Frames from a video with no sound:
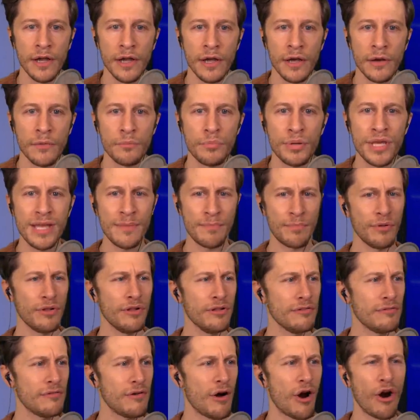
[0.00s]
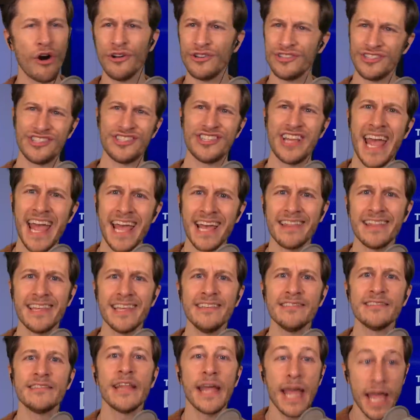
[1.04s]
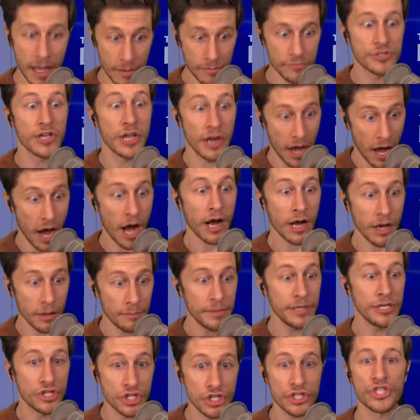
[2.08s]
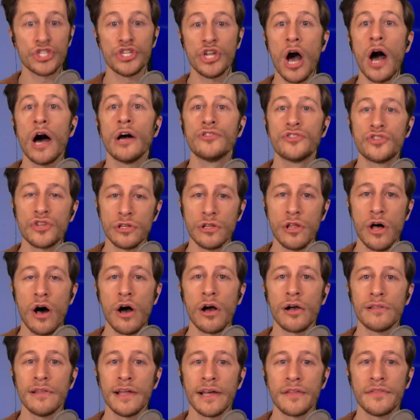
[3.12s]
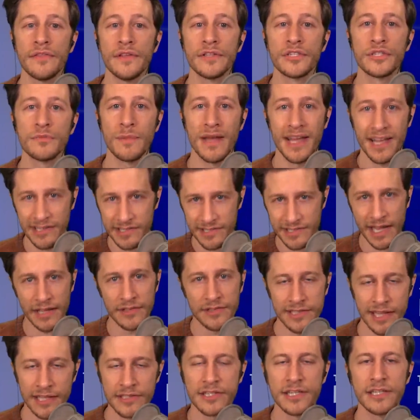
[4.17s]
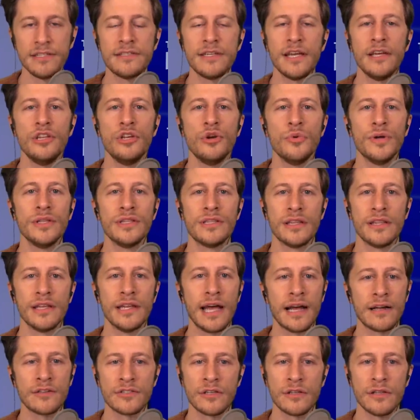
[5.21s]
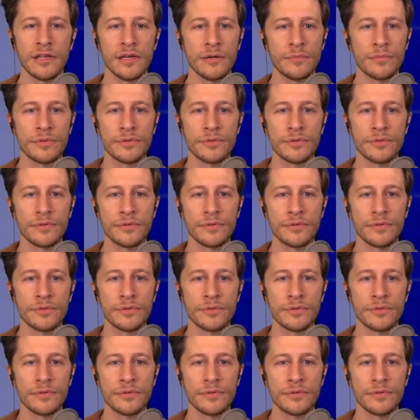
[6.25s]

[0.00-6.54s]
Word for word: People aren't saying these names, and Huckabee just nods along like this makes sense. Let's continue into the next clip.